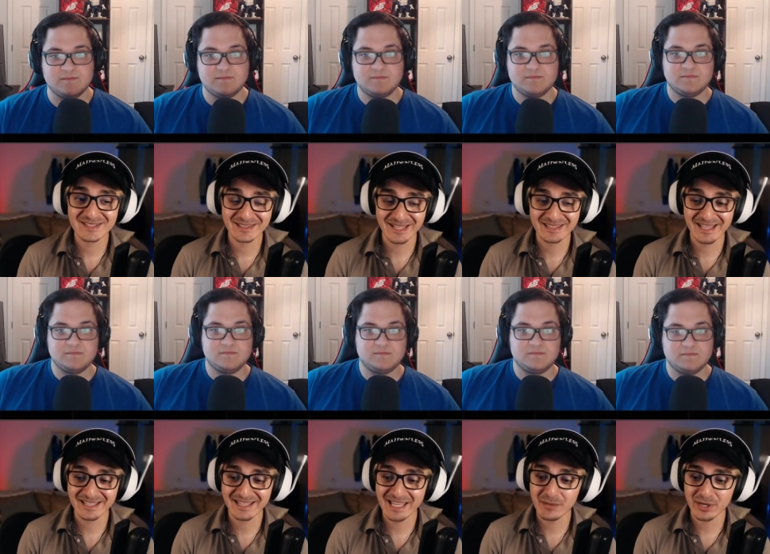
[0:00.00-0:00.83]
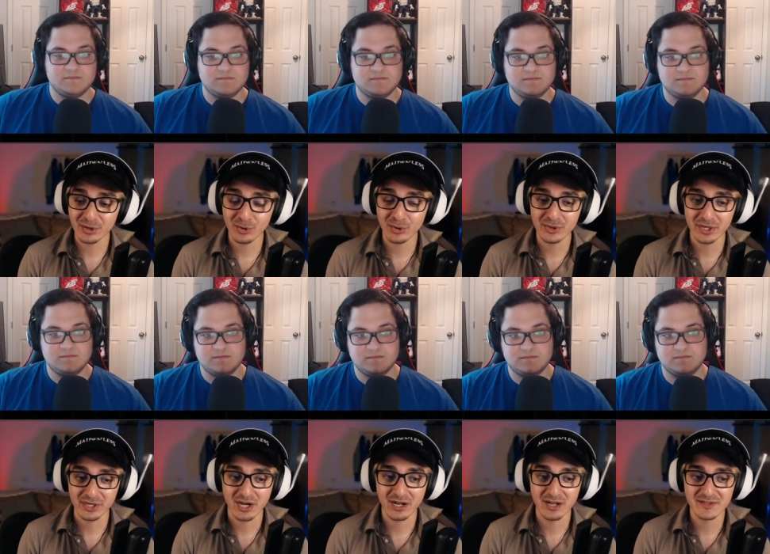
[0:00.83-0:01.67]
Speaker 1: soon. like that game went gold on
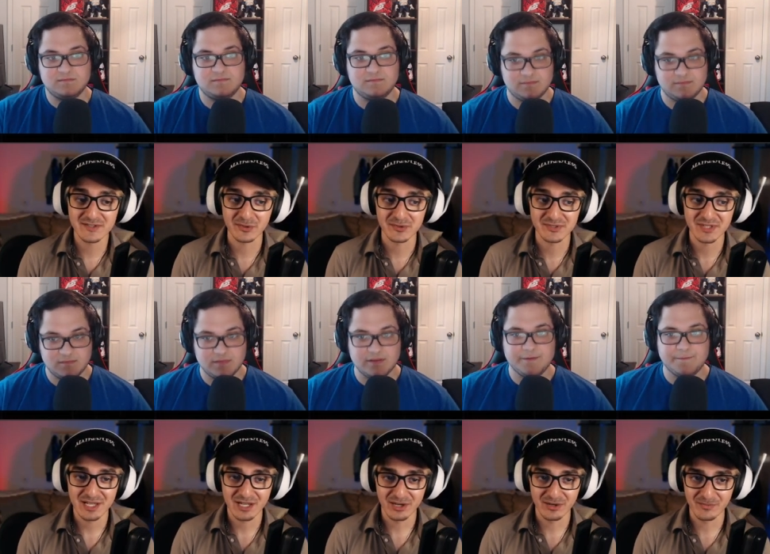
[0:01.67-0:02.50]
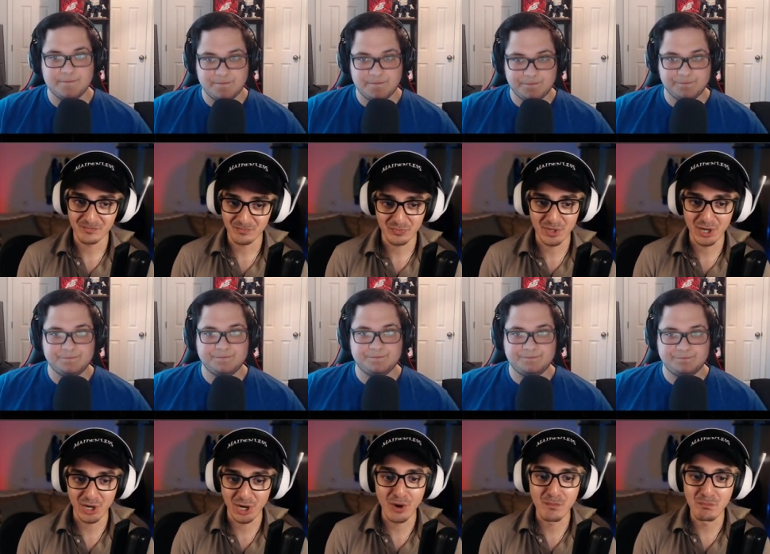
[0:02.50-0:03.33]
consoles
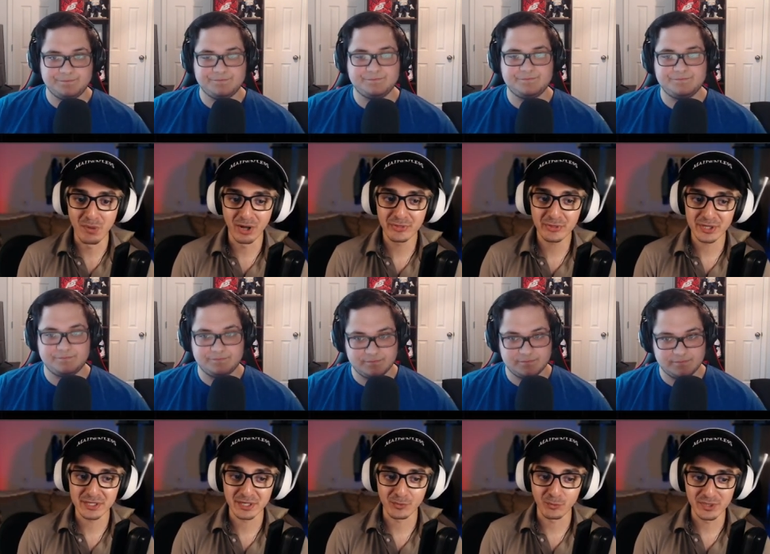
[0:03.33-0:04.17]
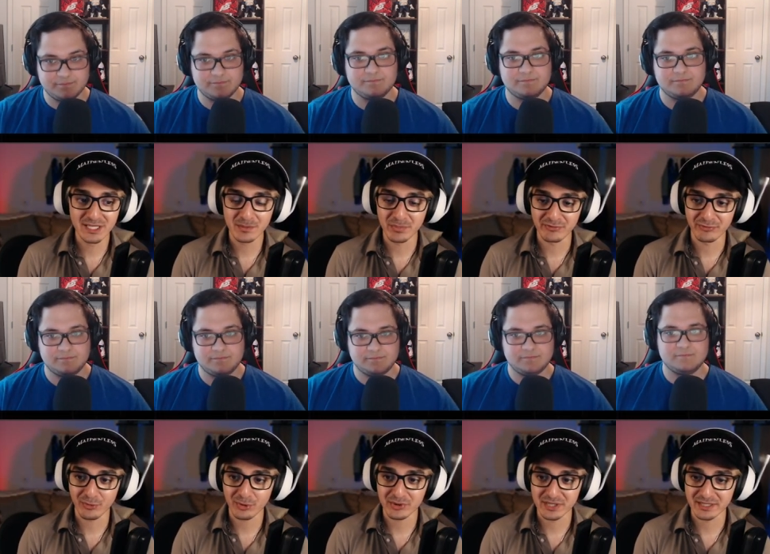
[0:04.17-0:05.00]
a month and a week
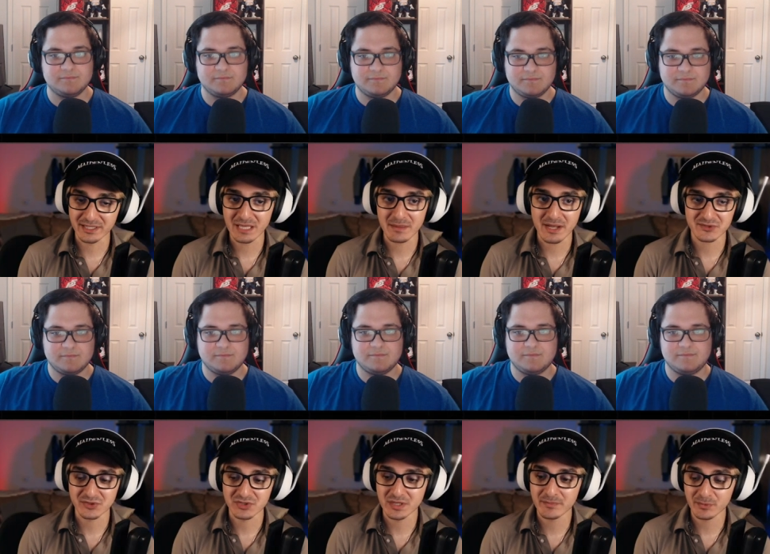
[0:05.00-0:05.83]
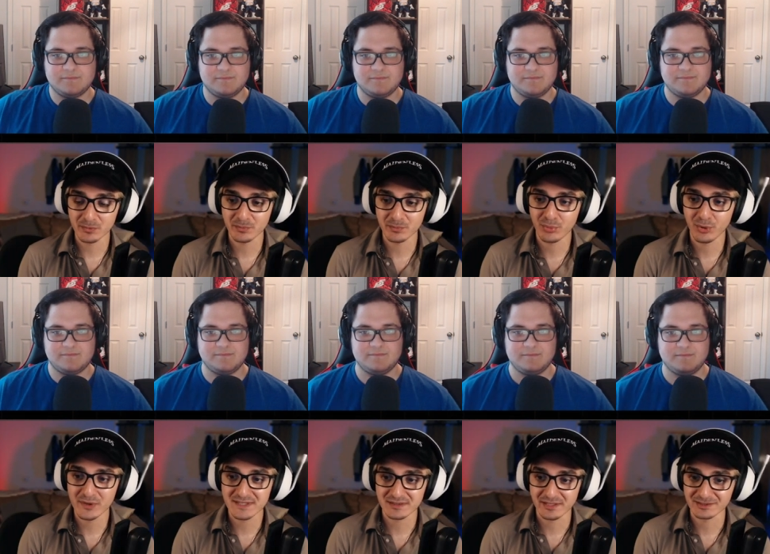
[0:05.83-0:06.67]
before the game actually shipped.
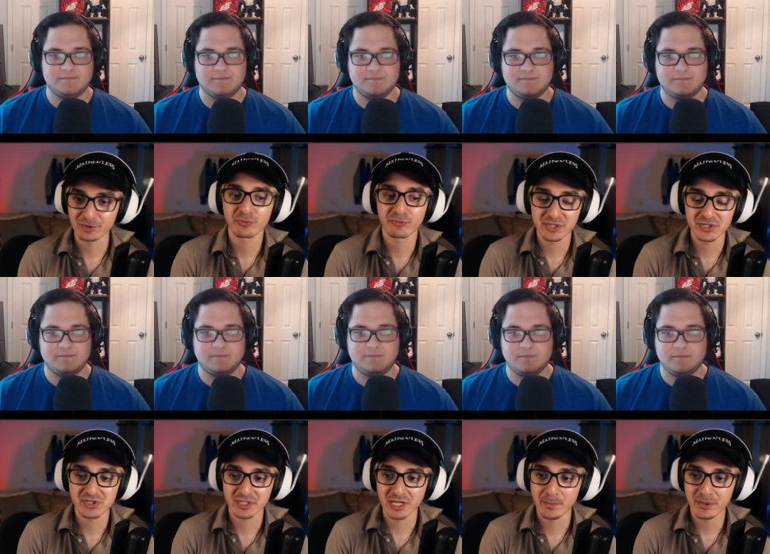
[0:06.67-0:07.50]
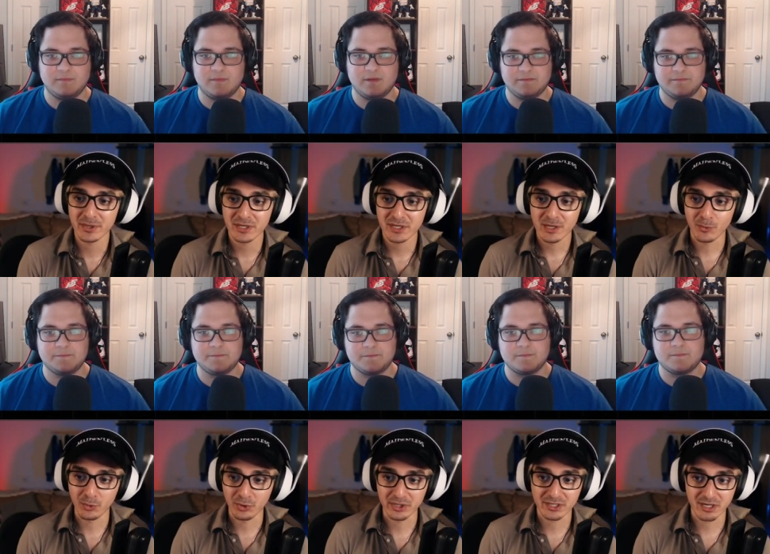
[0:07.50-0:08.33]
Points that like they're finishing up
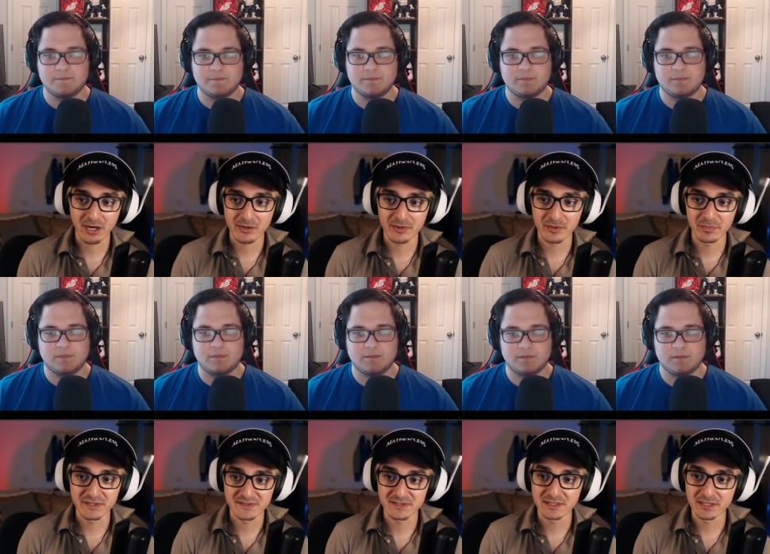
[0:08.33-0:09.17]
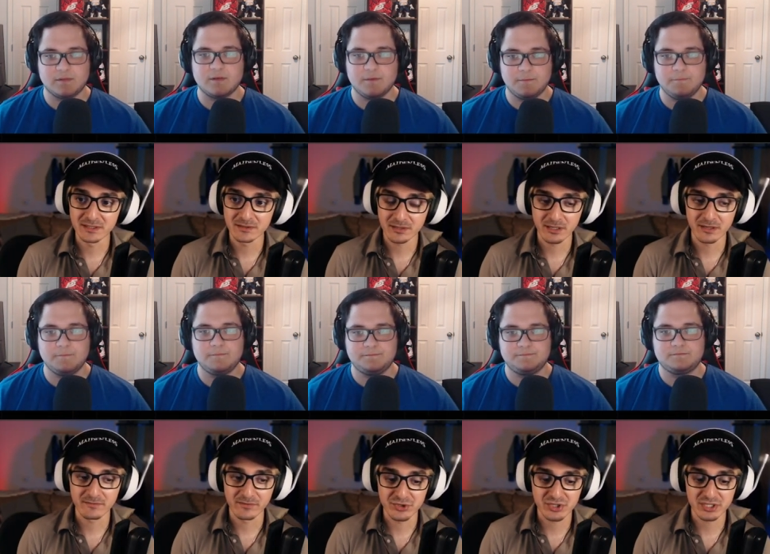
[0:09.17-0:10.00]
work on the PC uh,
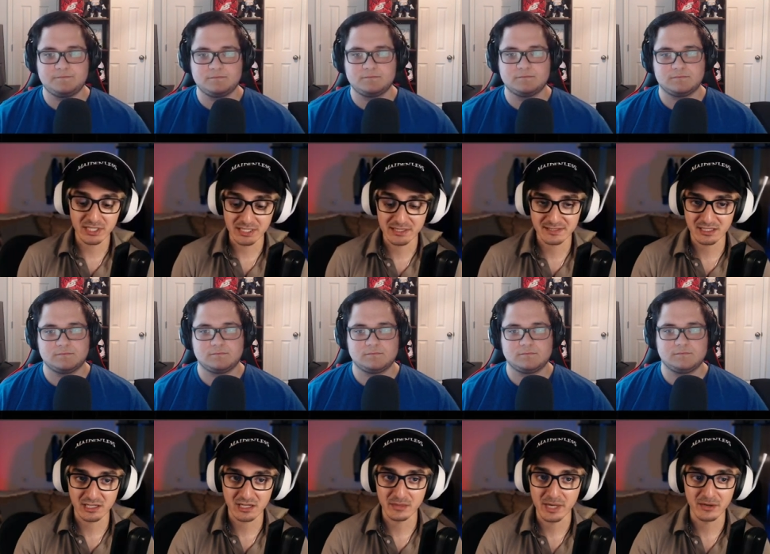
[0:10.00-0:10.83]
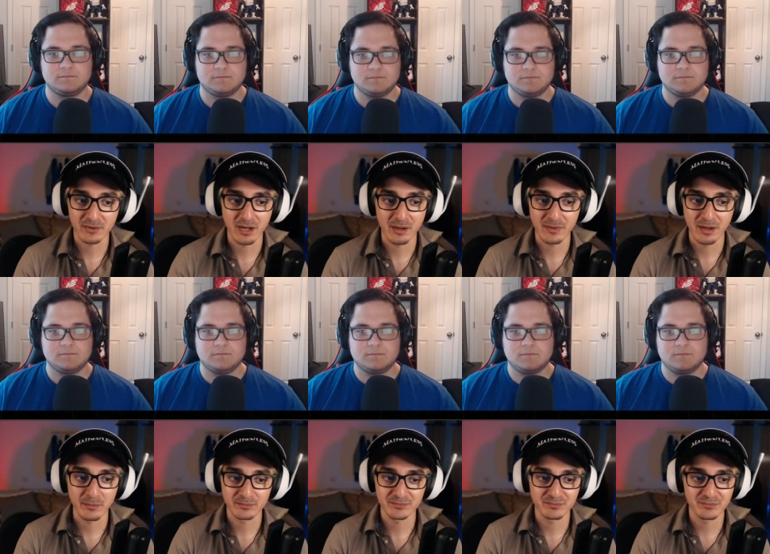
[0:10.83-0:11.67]
version, and that's going to come out. I'm
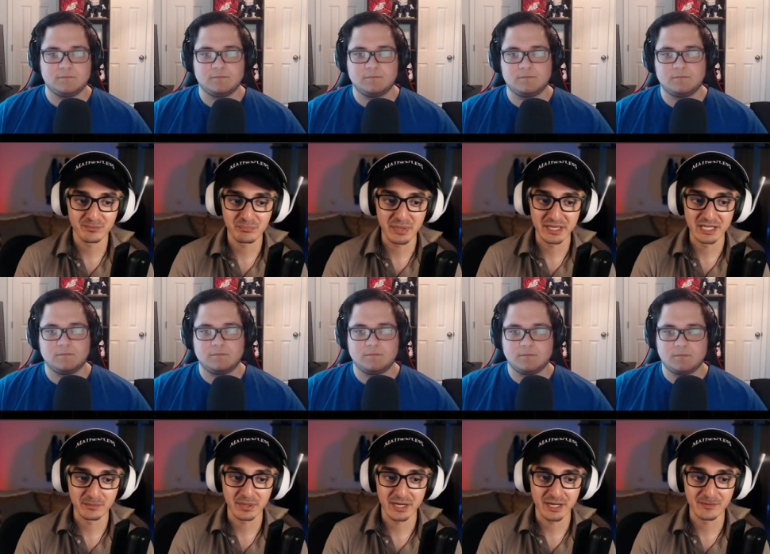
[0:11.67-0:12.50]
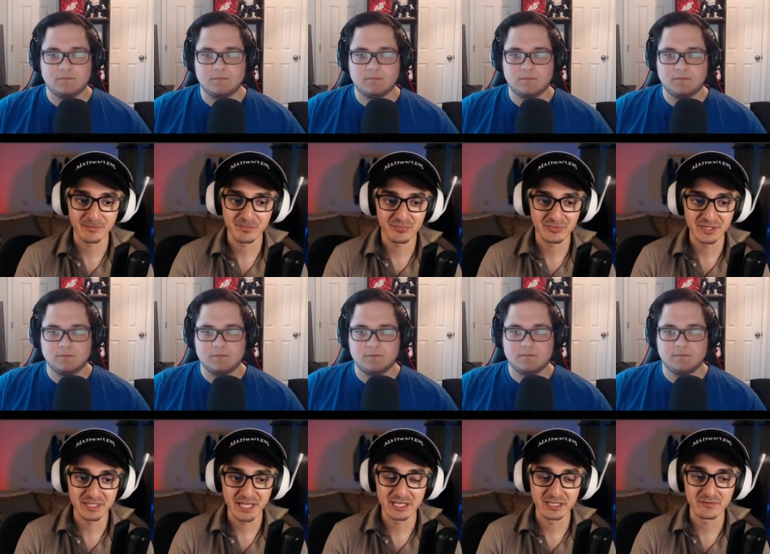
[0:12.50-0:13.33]
I'm betting by
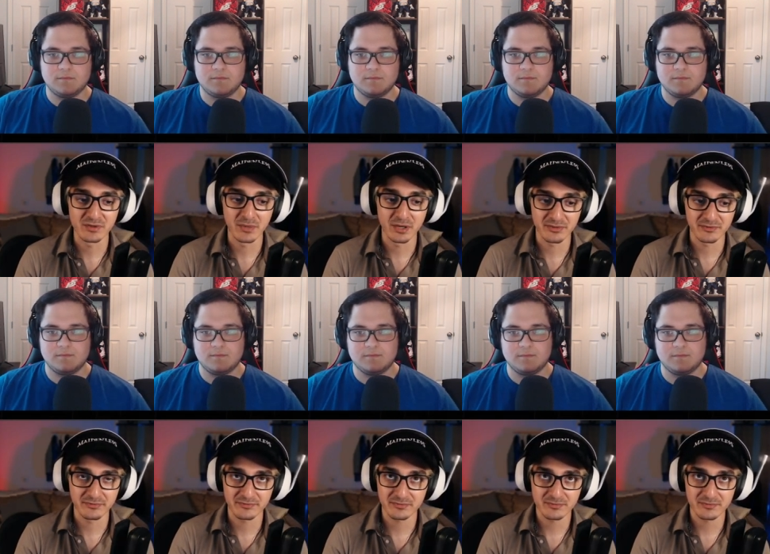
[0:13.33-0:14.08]
the end of the month of